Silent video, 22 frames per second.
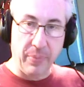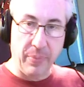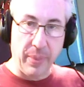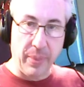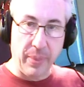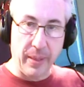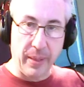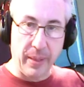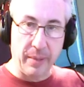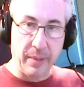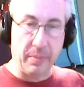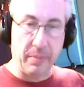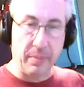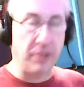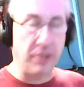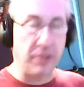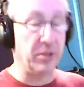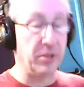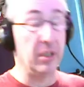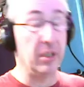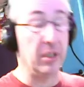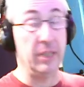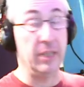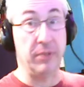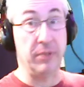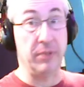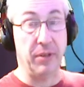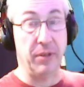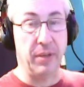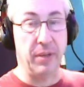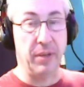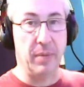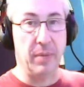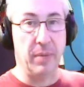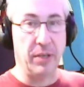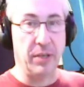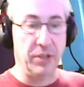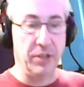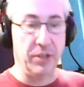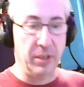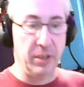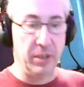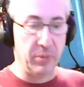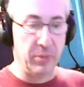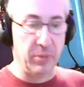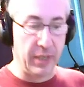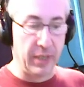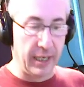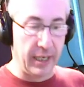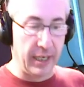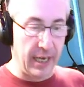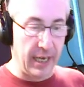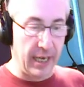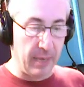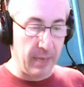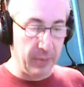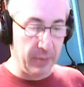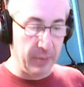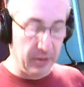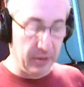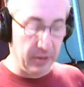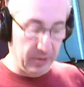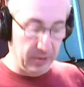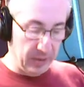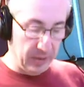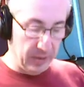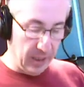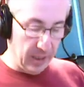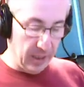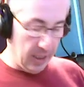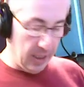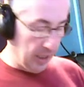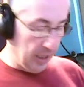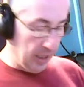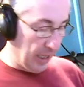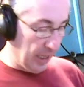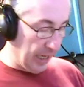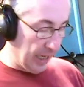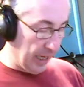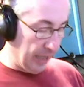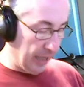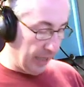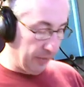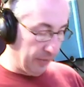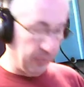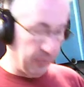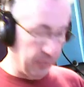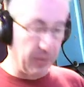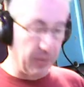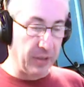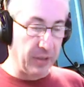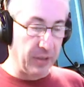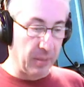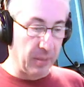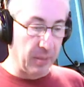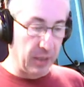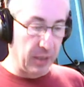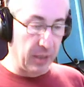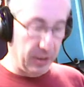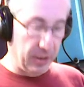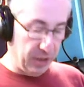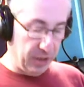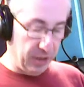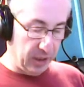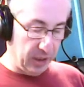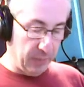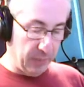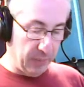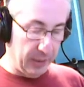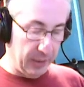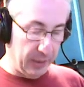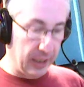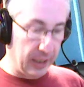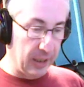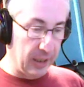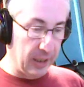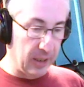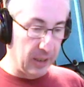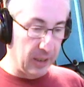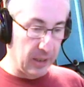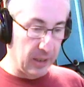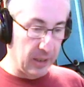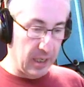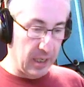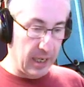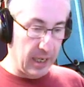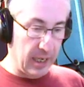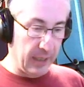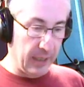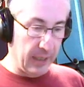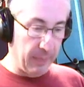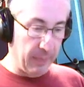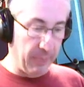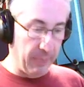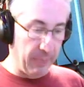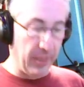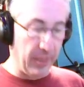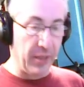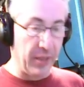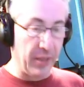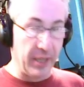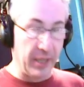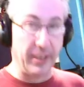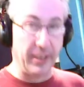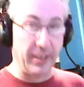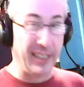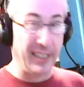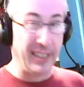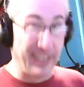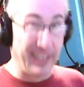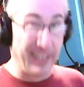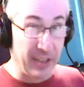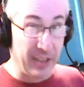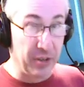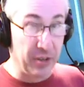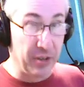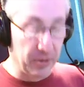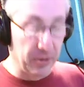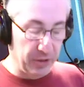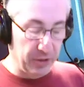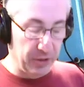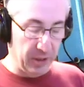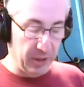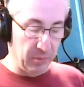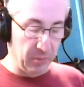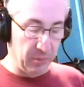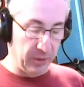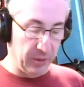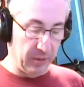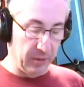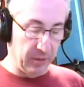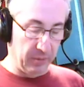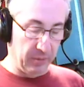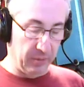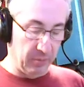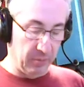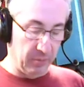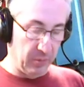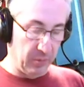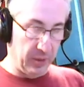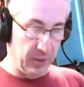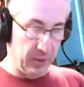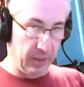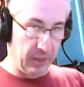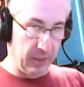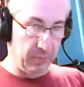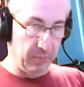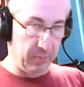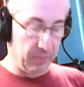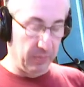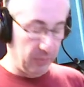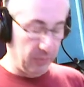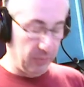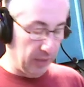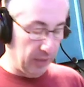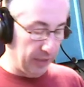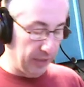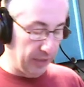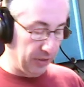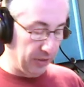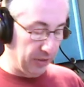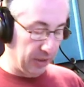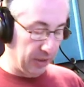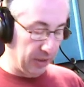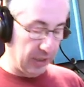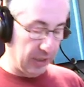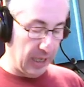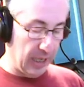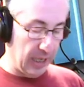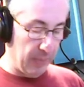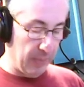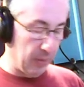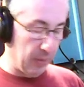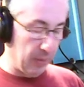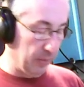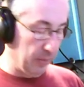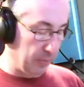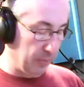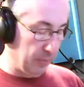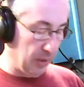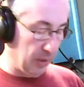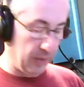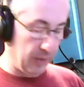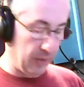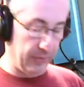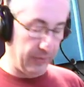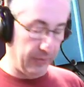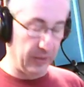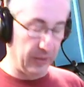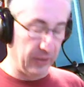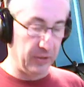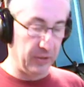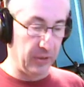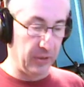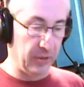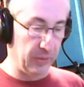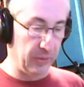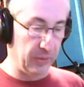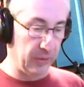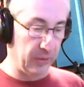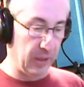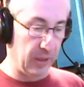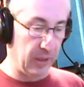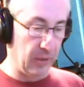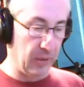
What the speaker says: make sure to leave your thumb on G when that happens. And from the double hit G at the beginning of the line, and then the additional G with the raising top part of it. So it'll go.